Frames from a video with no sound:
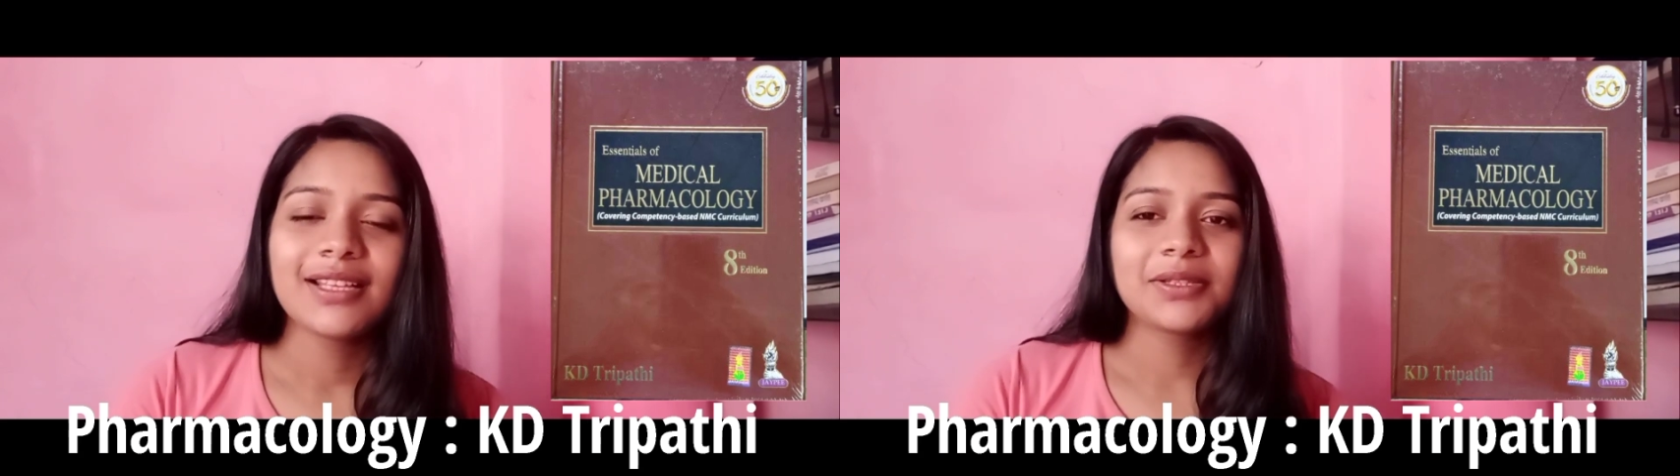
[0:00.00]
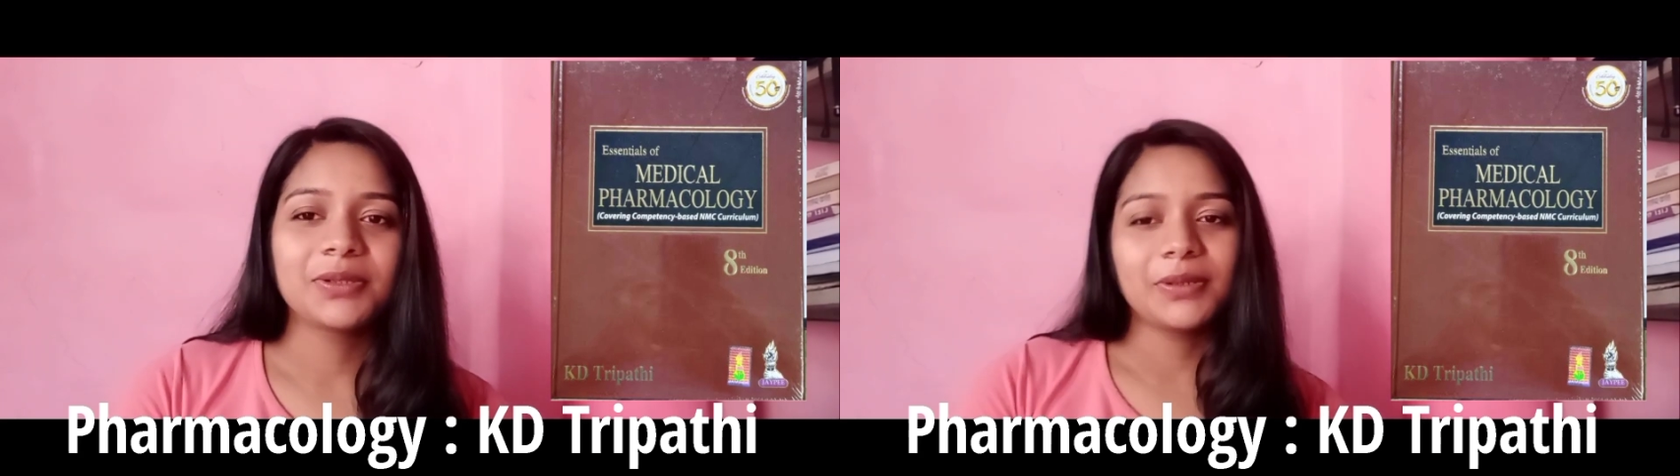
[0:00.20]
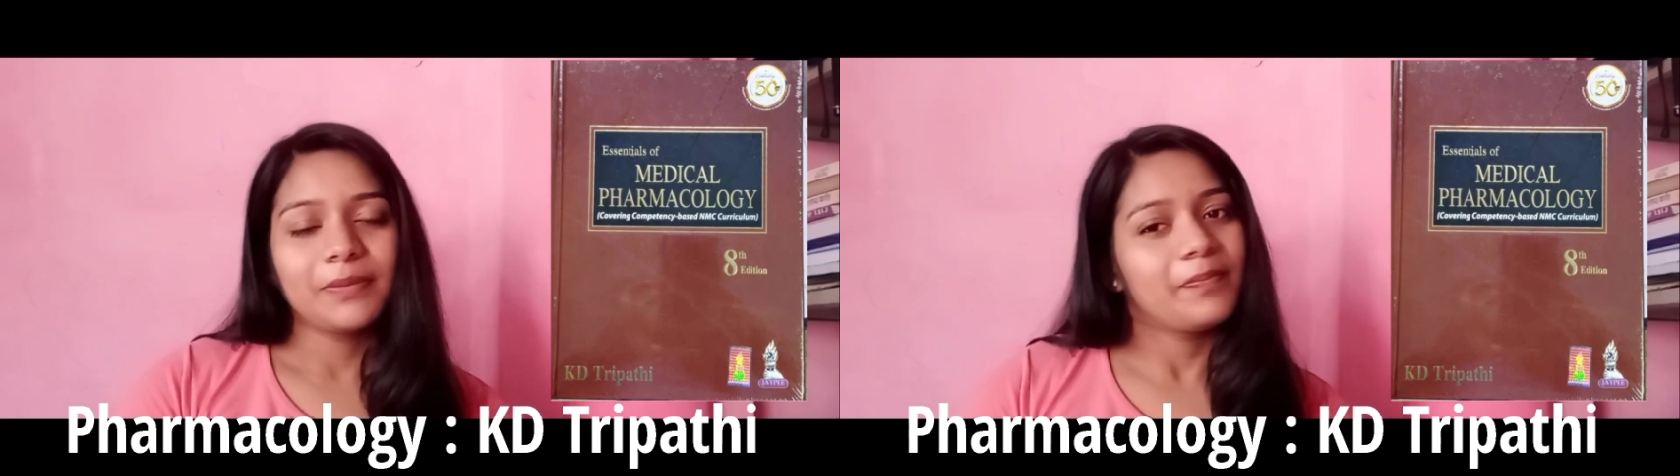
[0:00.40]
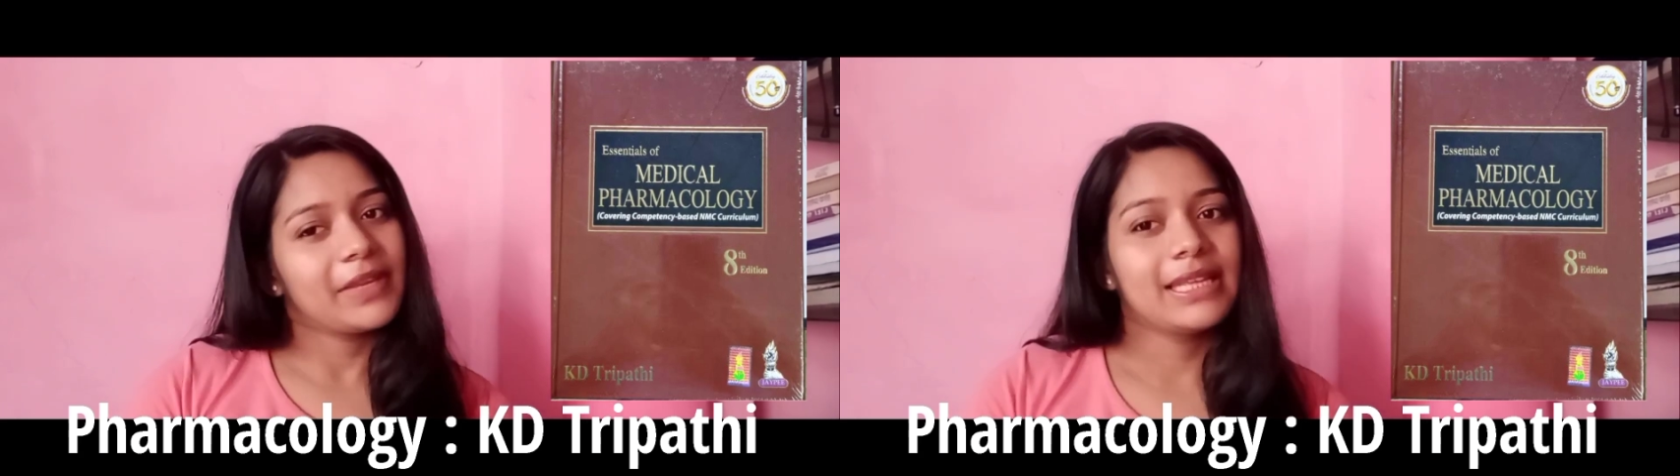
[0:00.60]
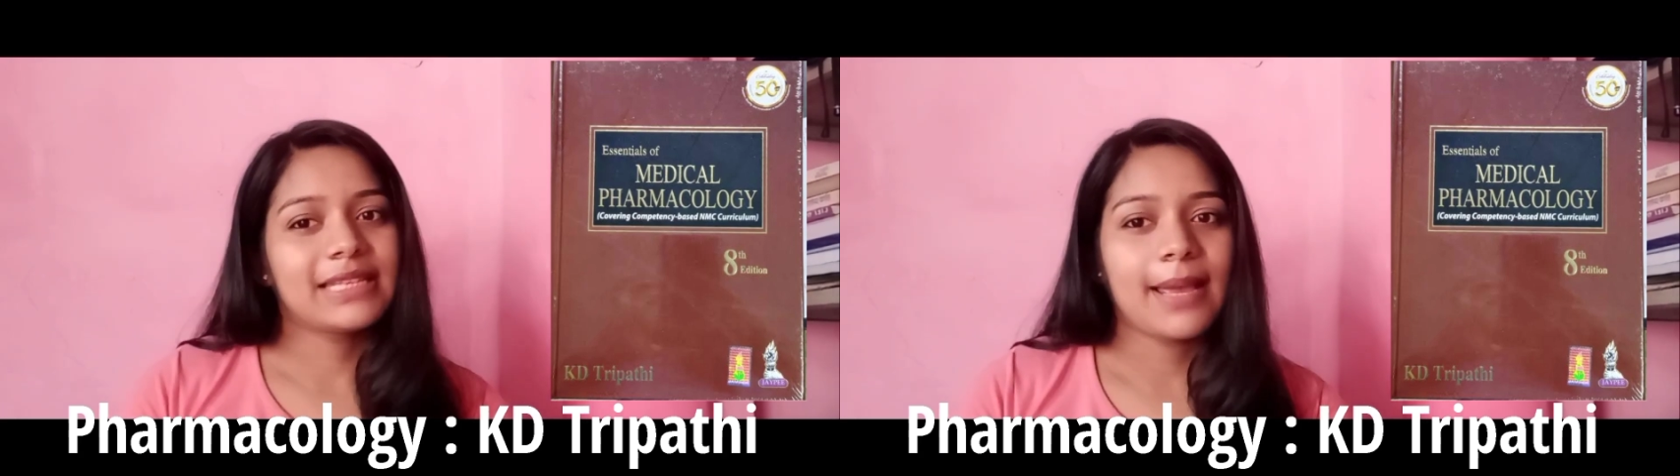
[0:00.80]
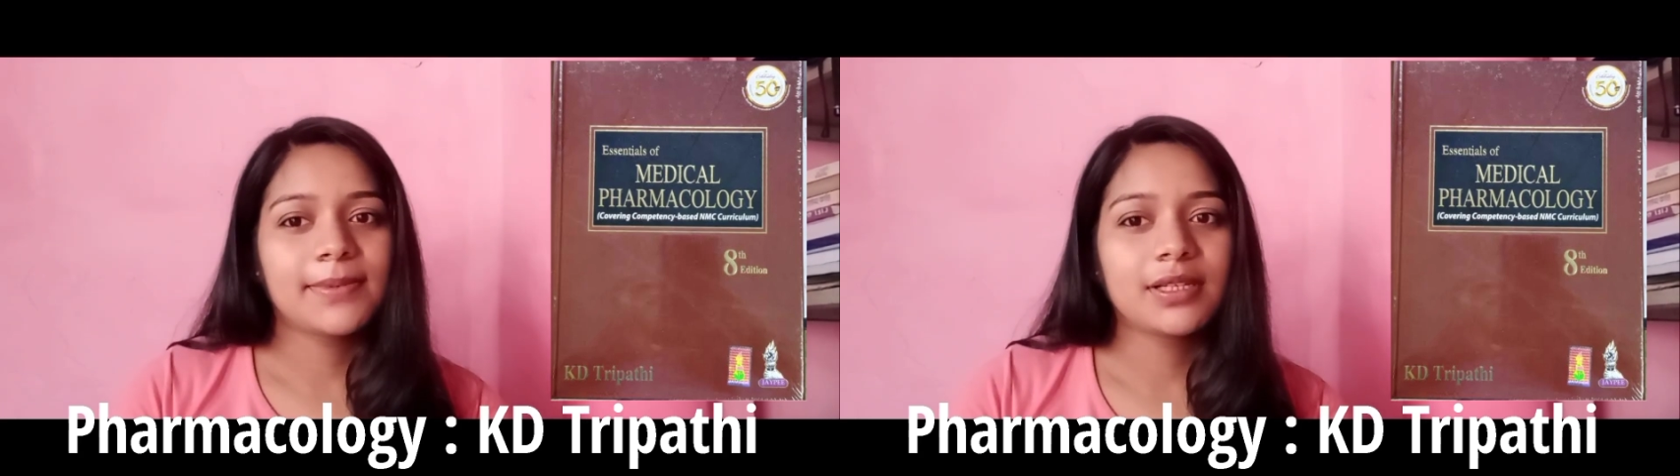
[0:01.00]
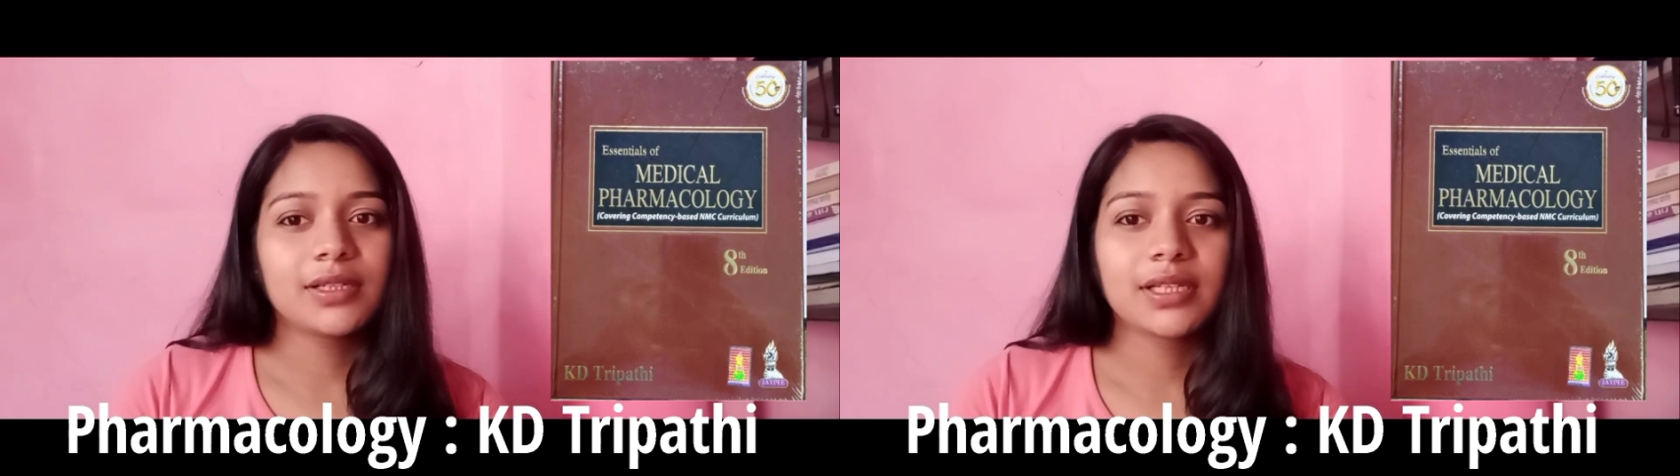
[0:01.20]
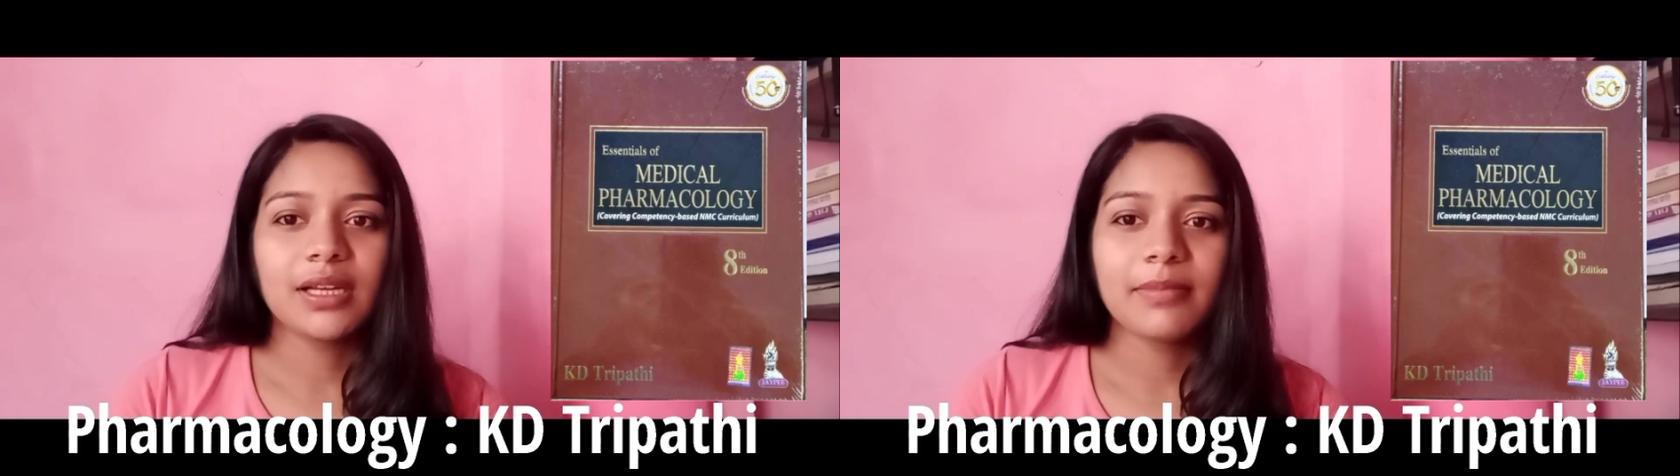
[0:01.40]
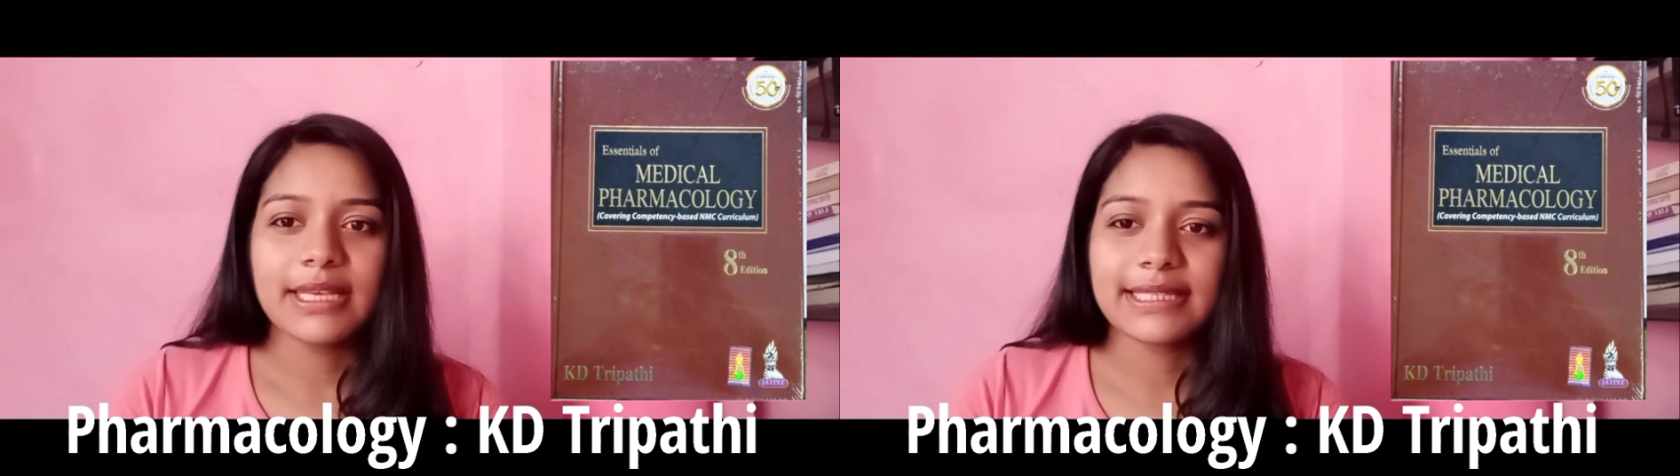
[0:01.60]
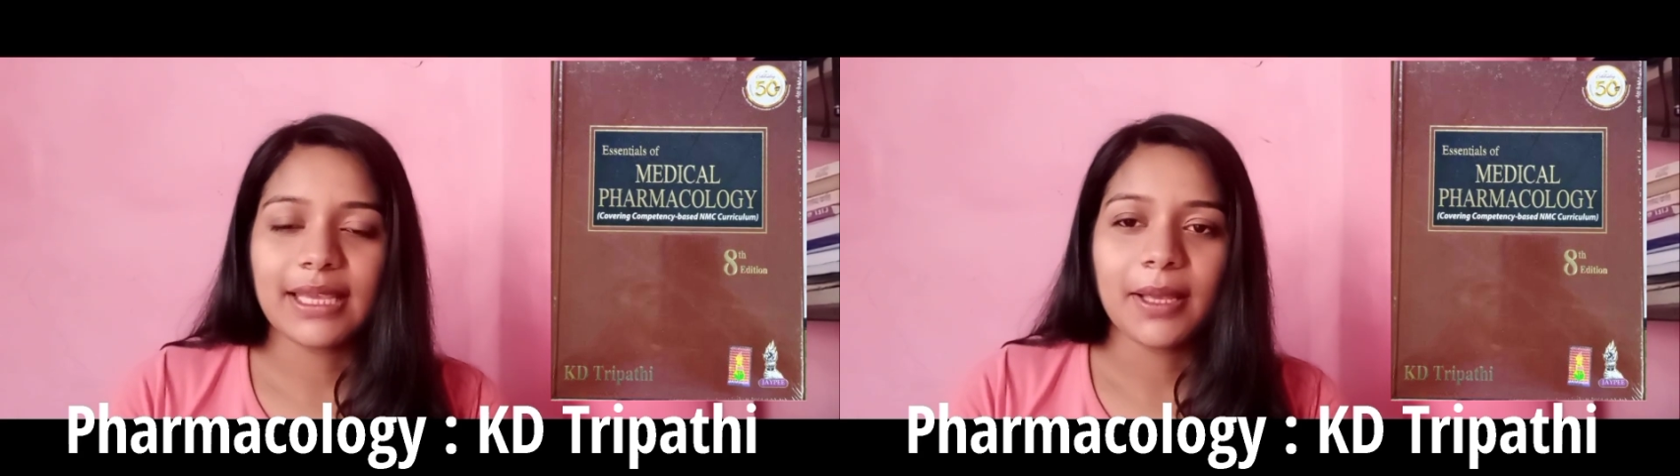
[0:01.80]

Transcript: So it's absolutely amazing.